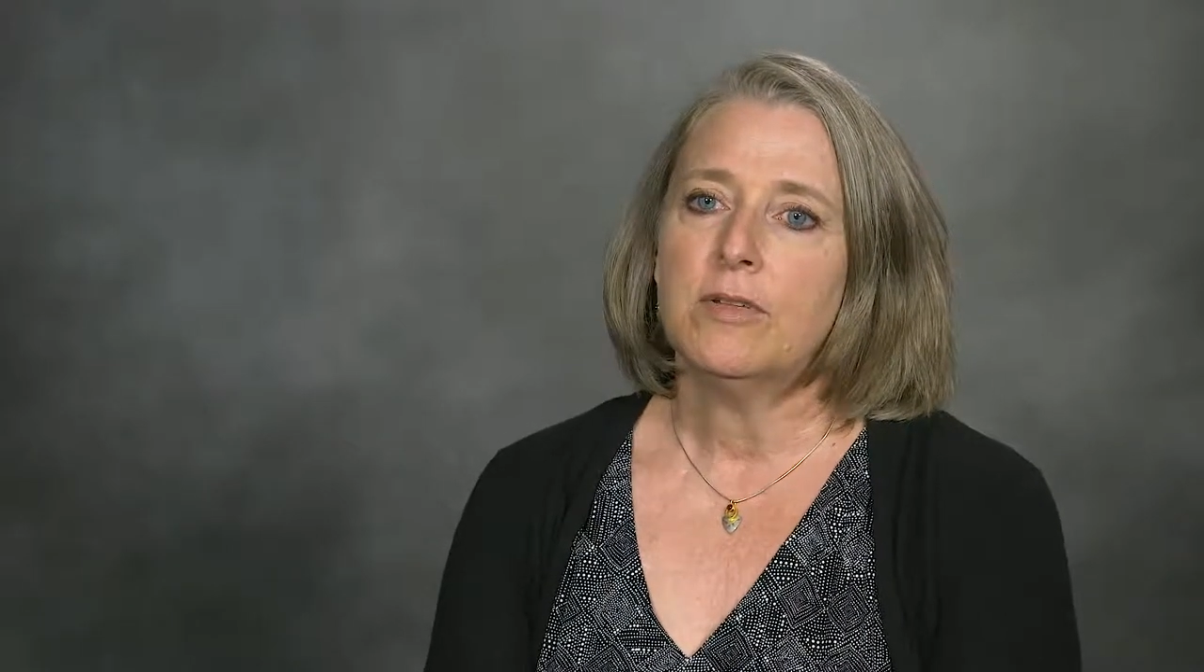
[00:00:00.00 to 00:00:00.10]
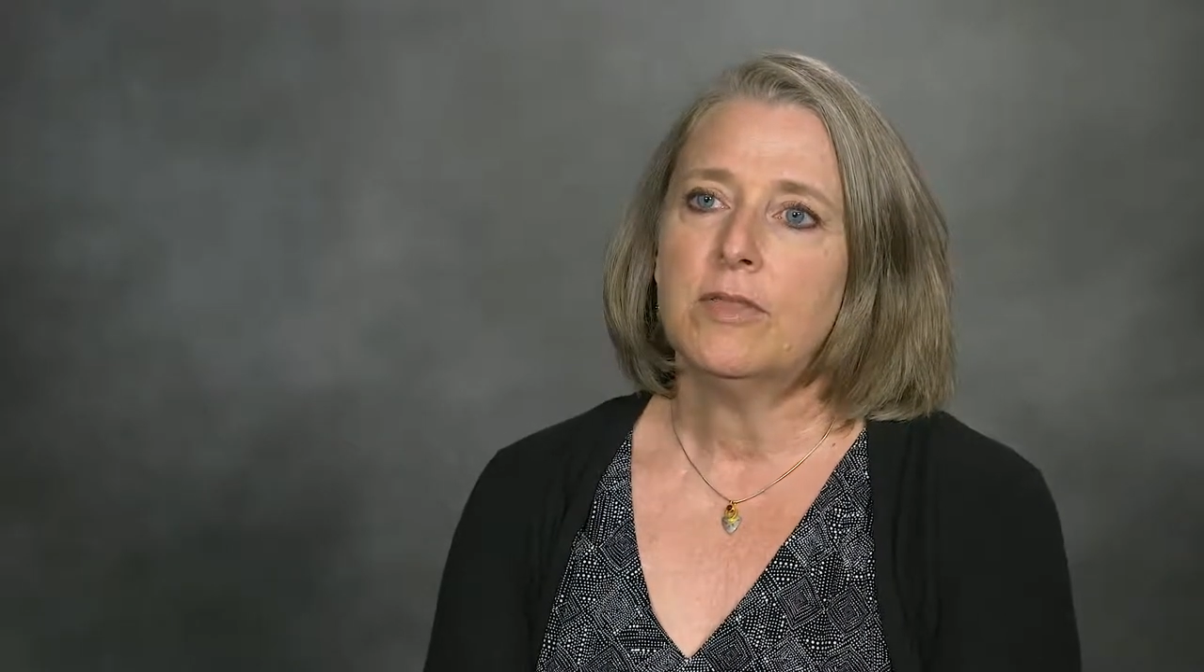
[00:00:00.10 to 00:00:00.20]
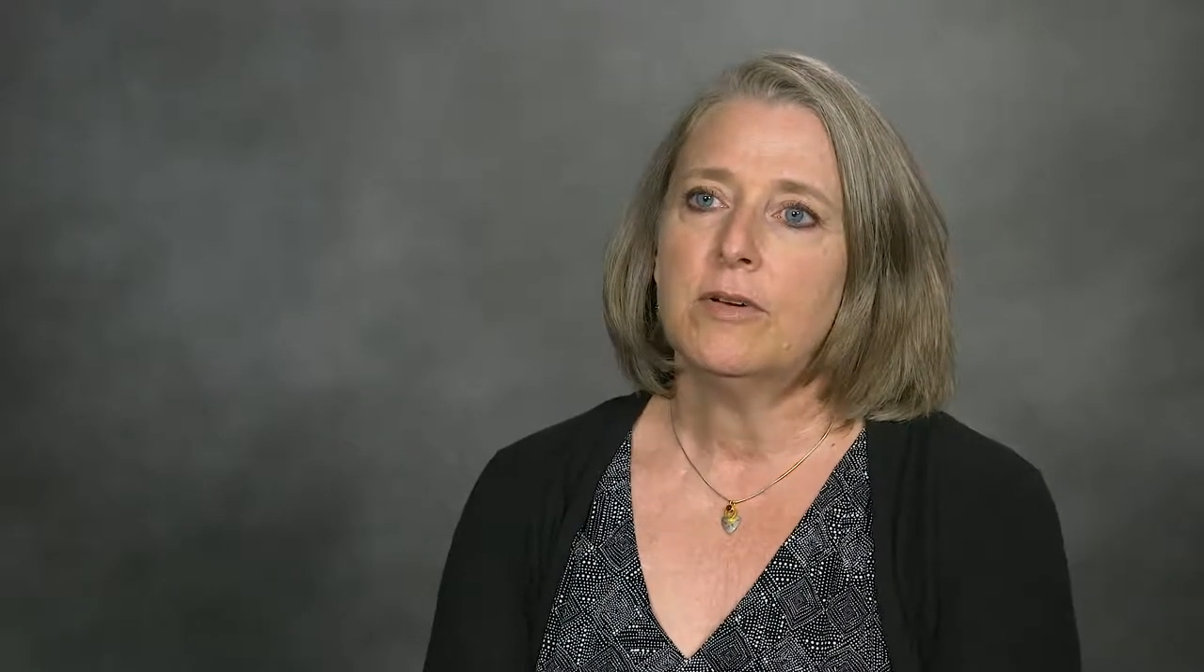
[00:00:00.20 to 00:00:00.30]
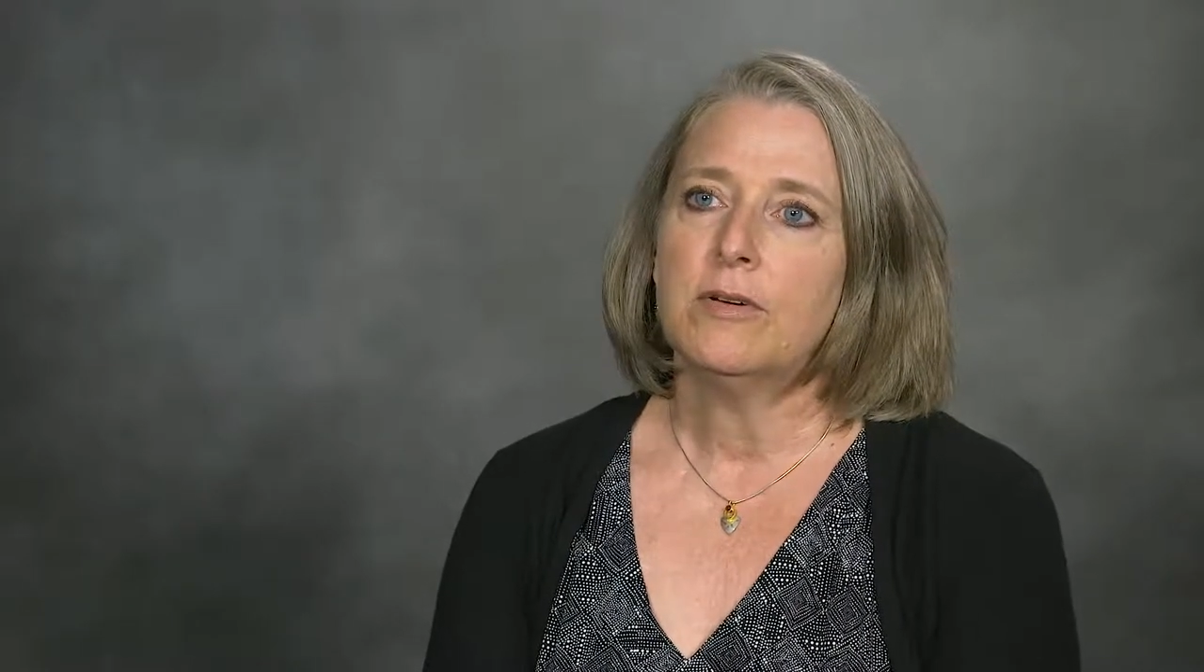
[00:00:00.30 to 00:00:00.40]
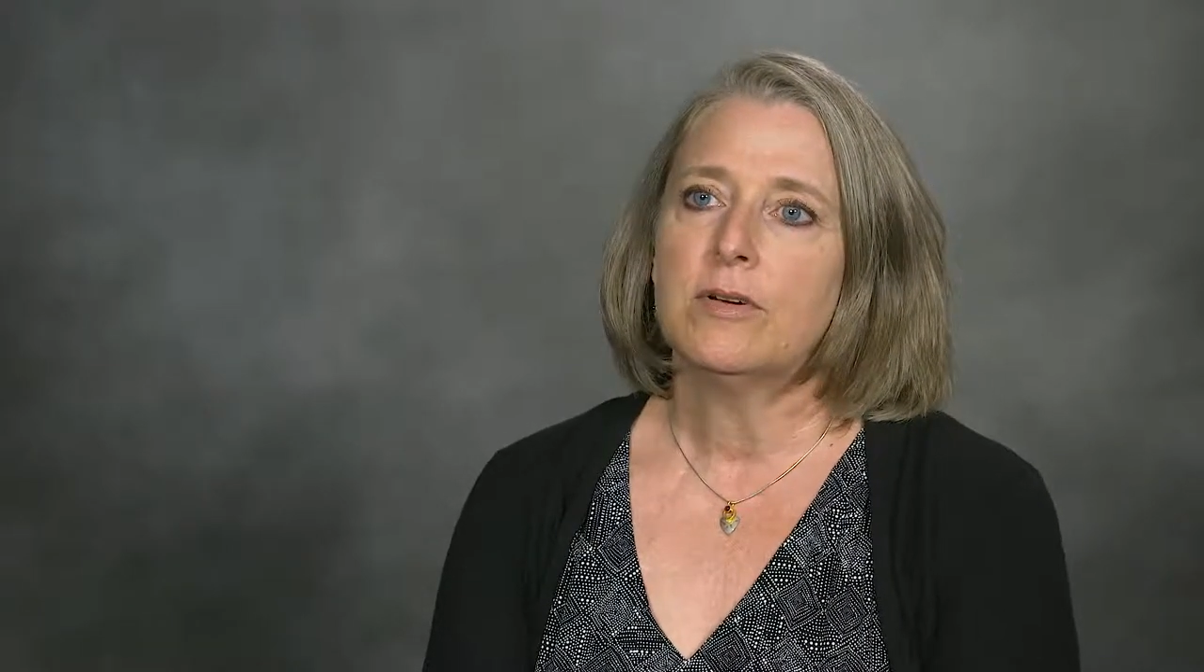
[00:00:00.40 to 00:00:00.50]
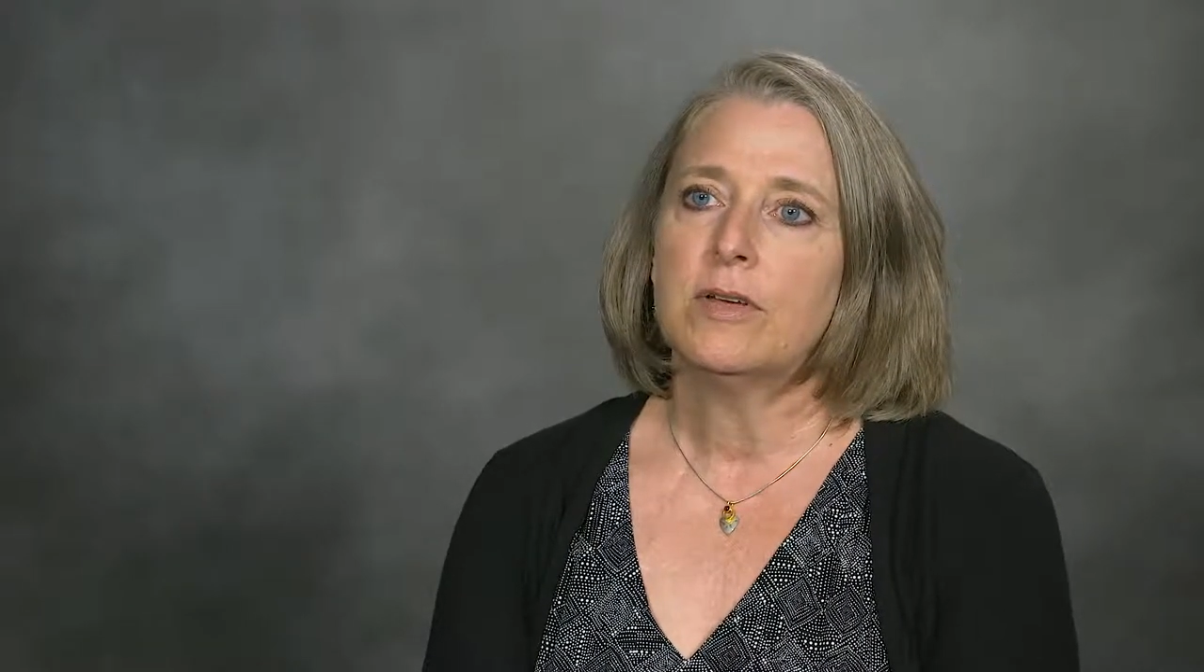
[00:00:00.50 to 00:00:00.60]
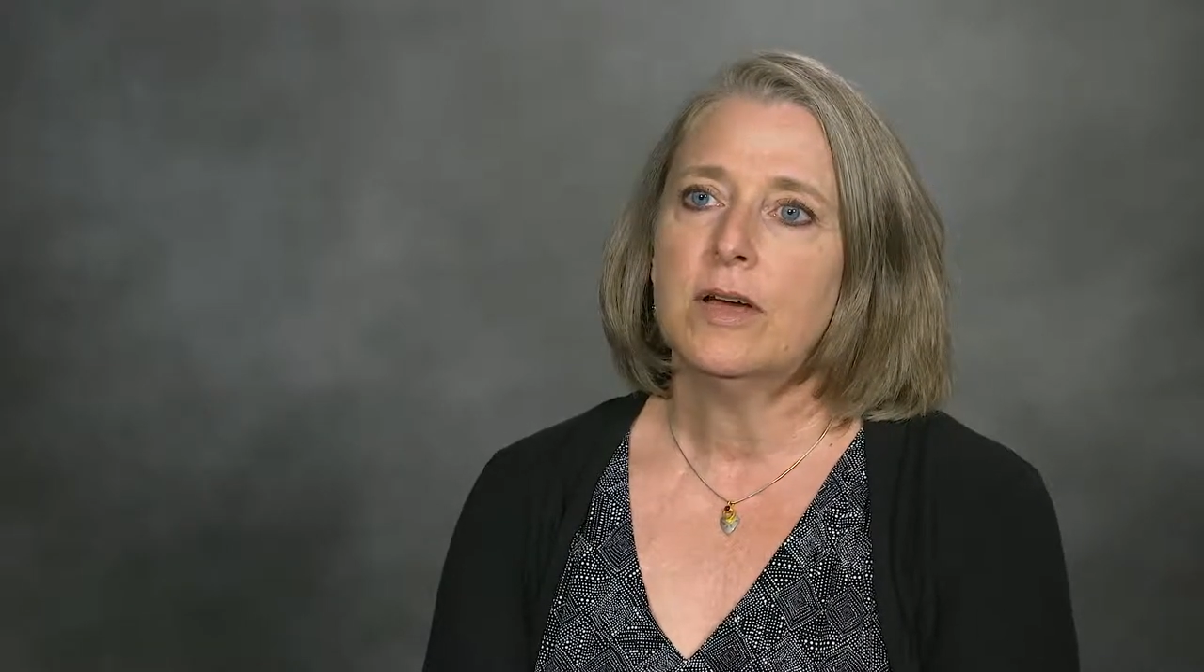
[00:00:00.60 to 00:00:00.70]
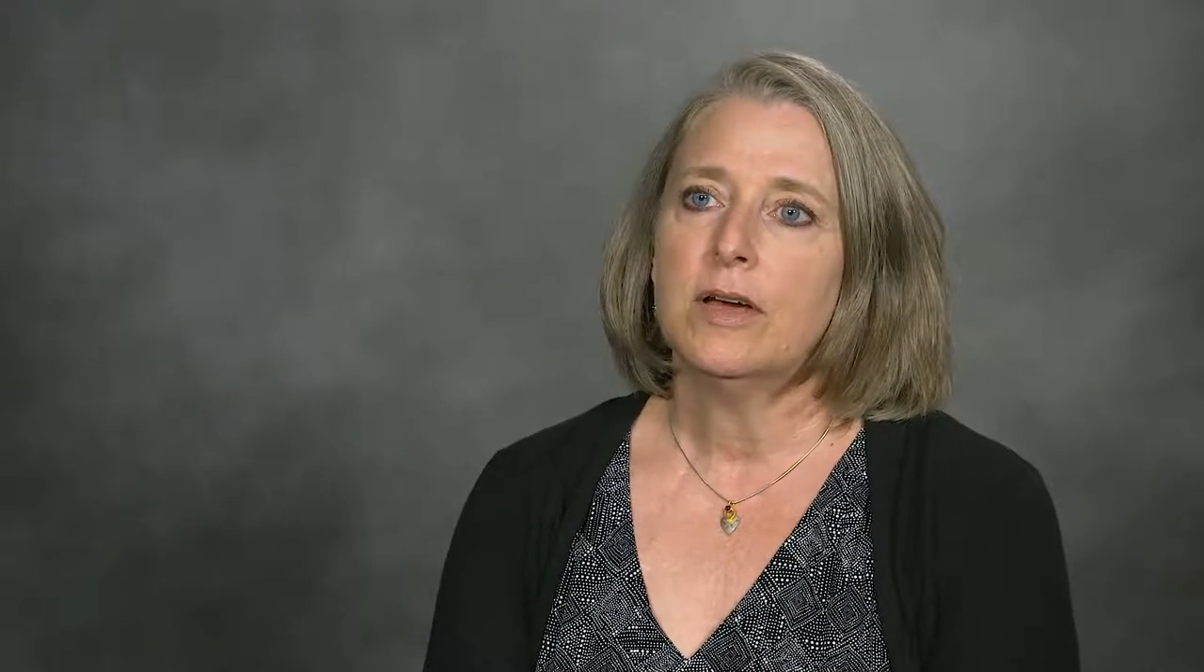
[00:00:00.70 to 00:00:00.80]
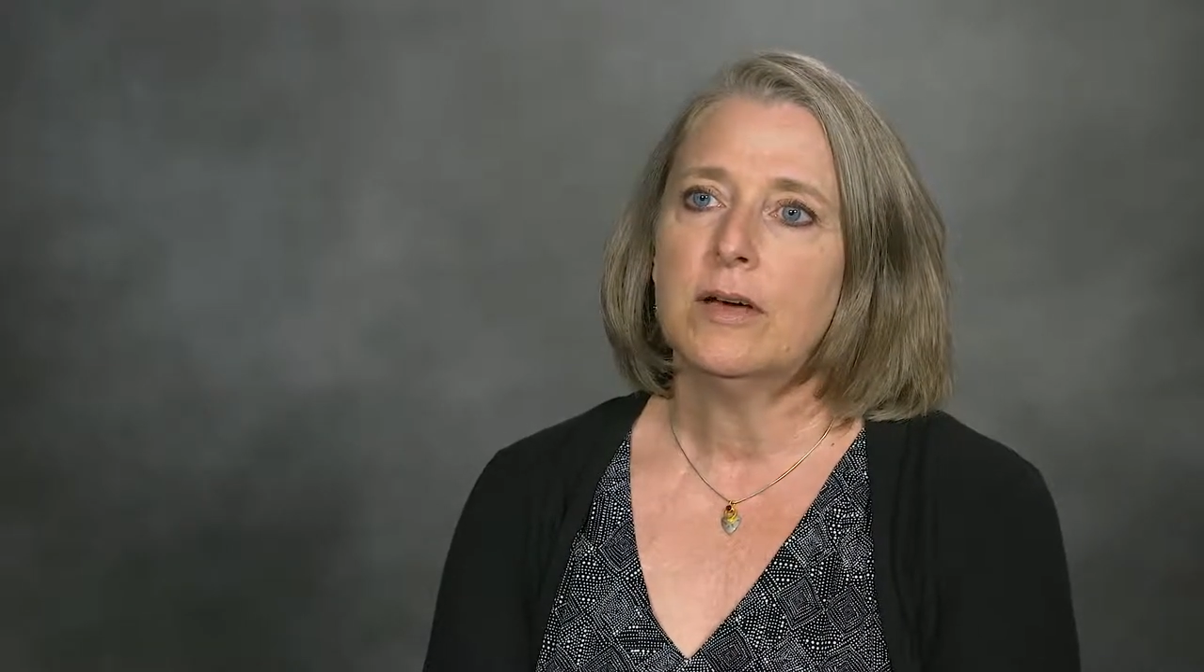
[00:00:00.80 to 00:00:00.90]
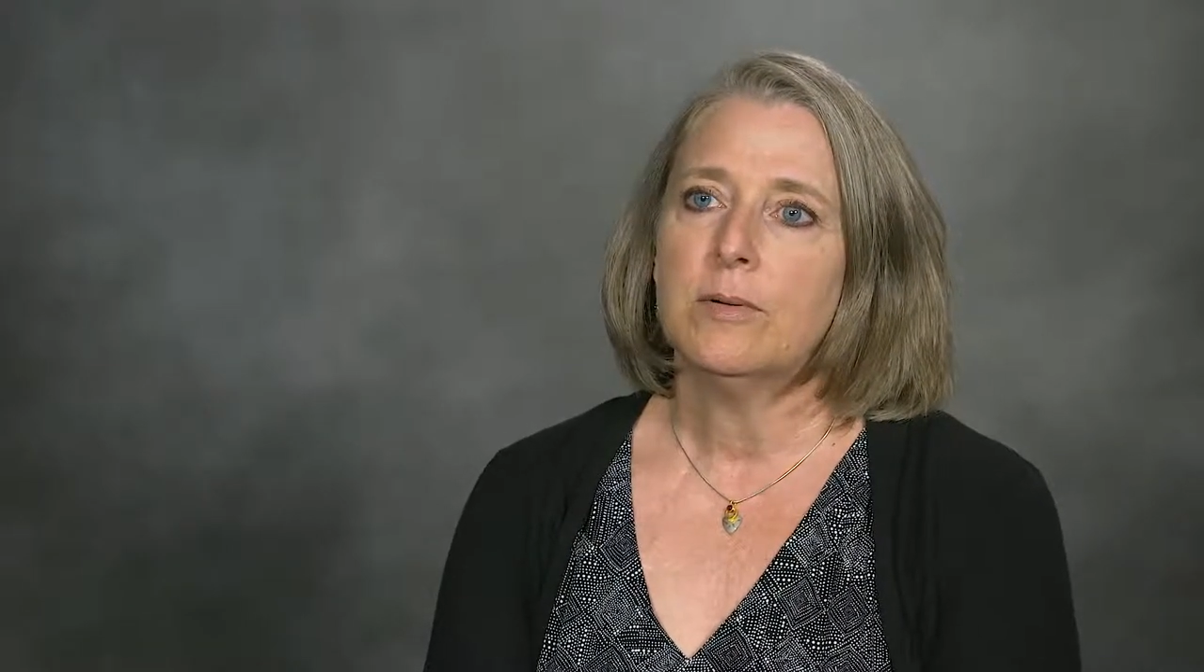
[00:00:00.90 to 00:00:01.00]
other
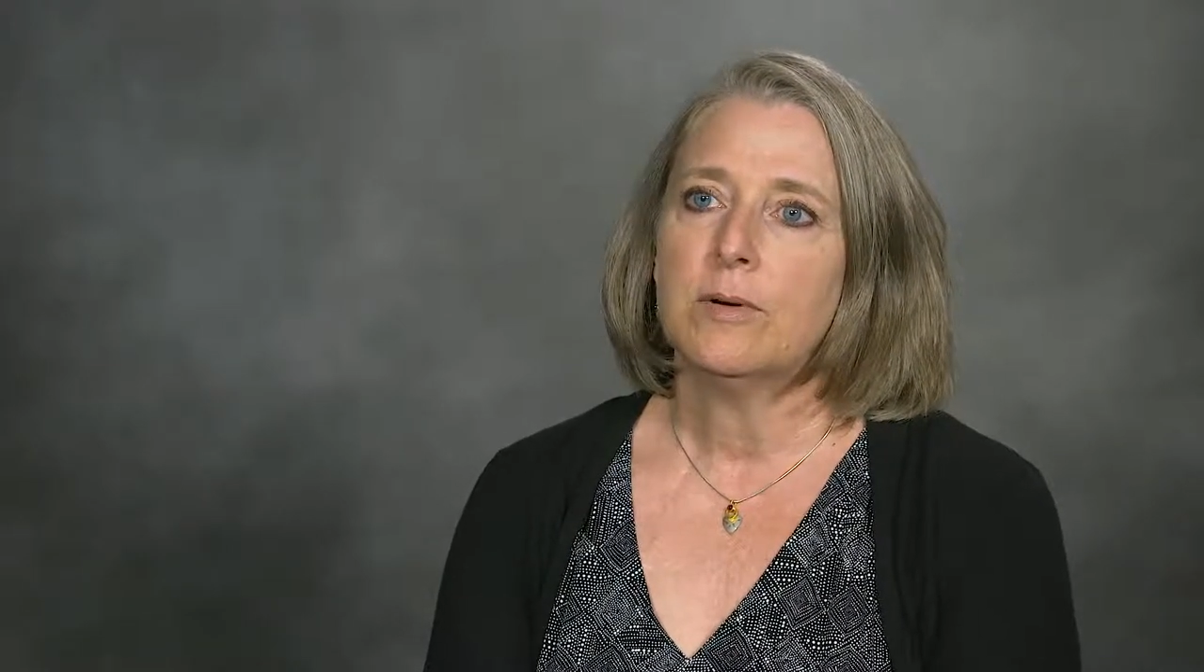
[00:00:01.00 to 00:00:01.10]
uh,